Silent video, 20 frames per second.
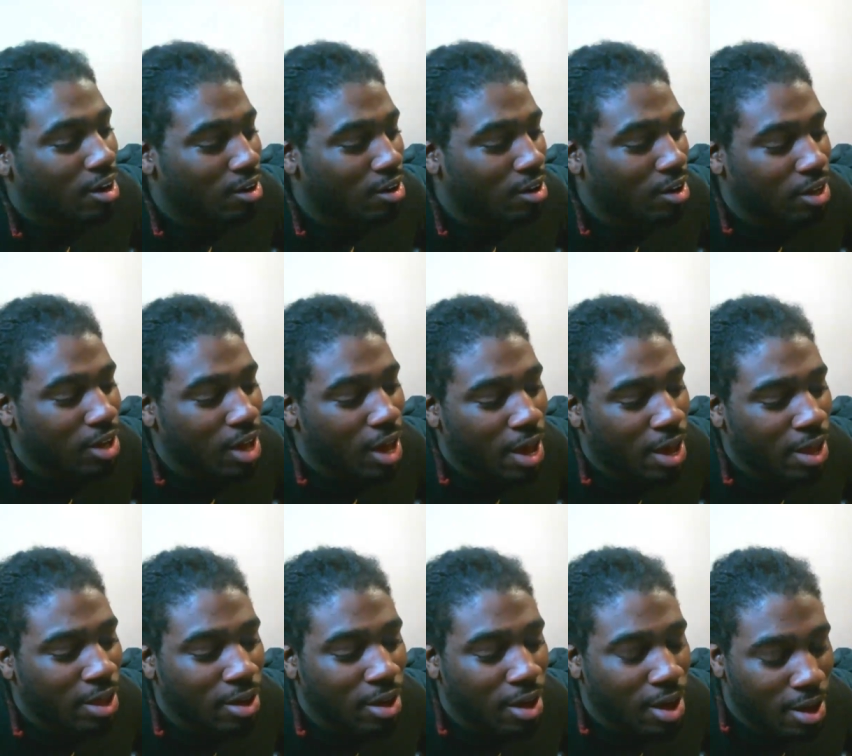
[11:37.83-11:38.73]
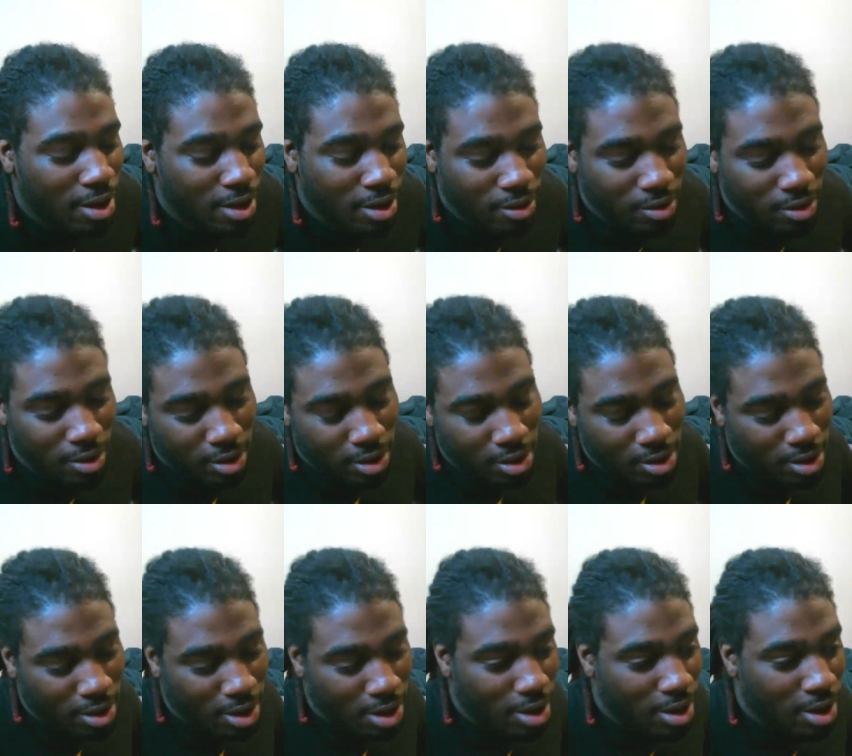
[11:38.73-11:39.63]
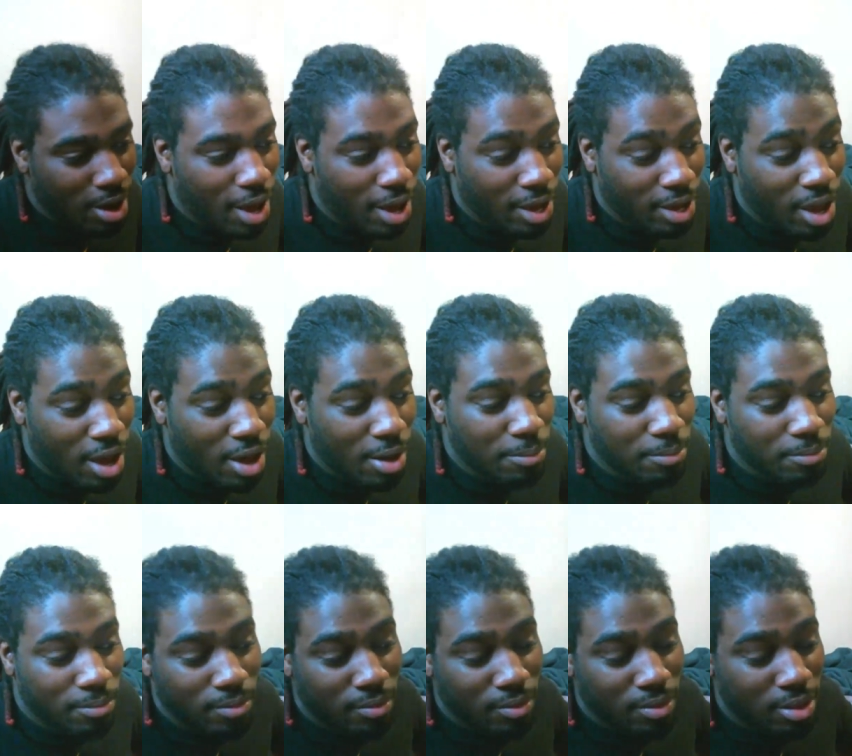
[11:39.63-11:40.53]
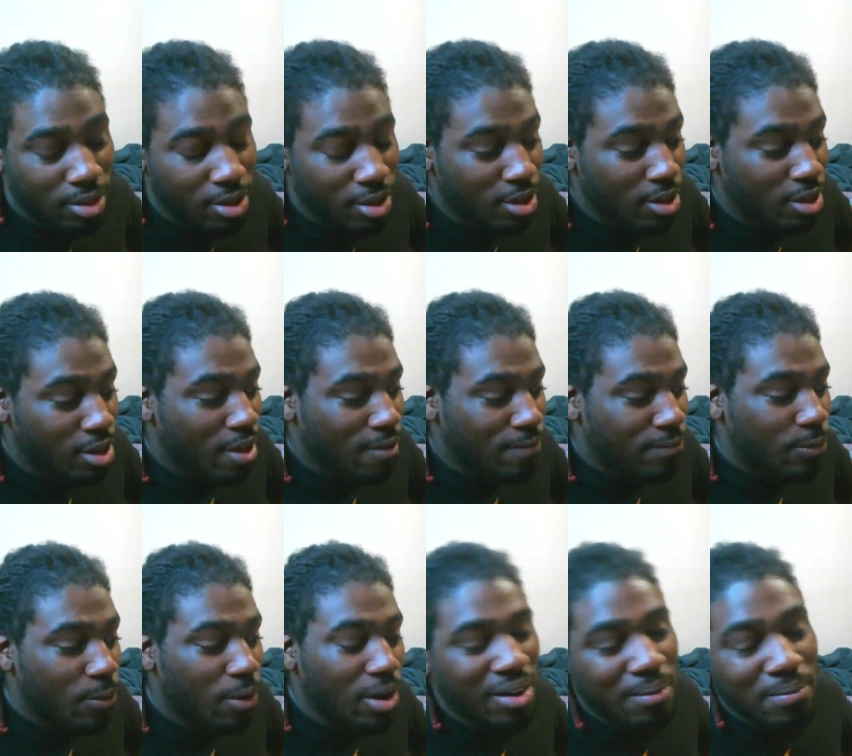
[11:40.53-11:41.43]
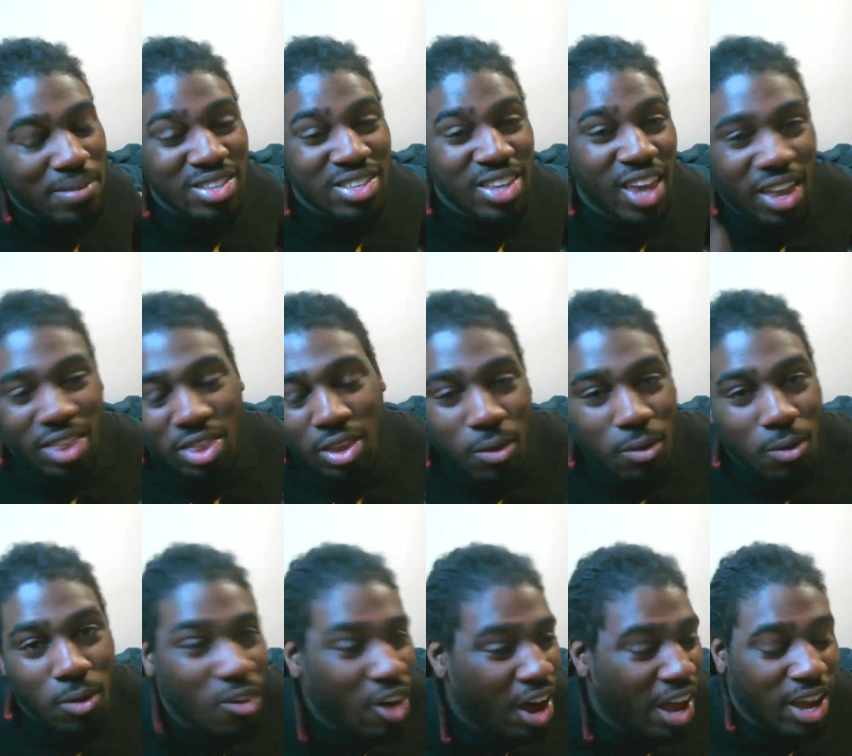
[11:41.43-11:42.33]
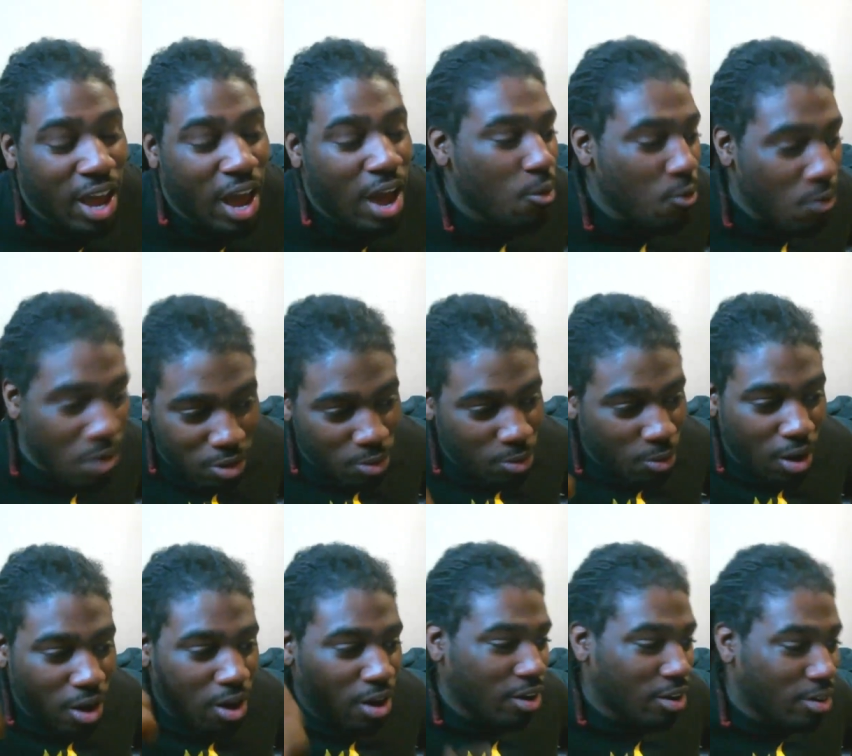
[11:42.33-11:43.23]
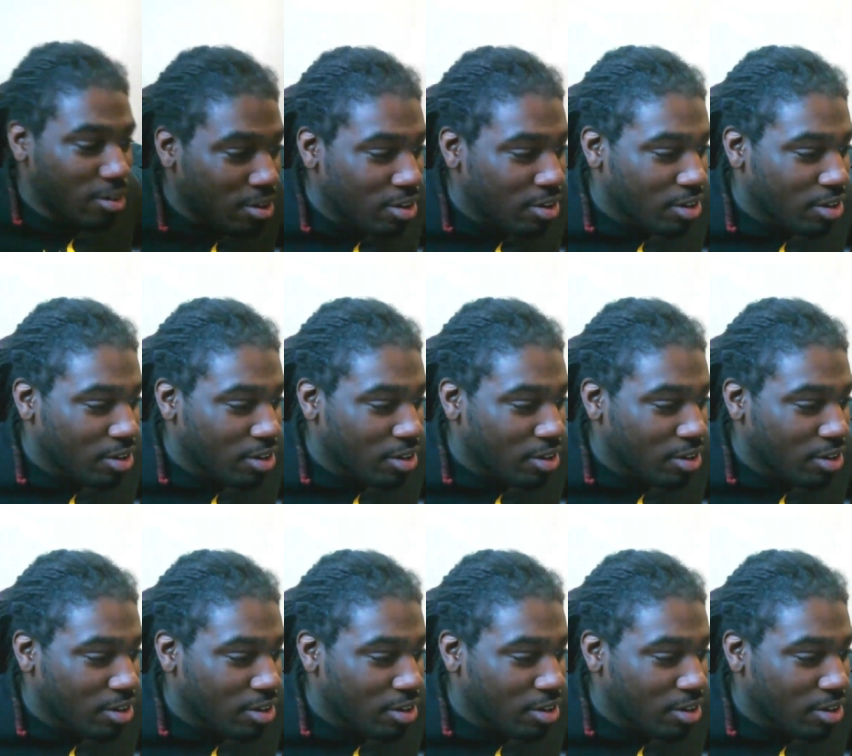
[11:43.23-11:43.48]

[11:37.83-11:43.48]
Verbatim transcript: Look, I look, I got. If you want to be technical, I got one wrong.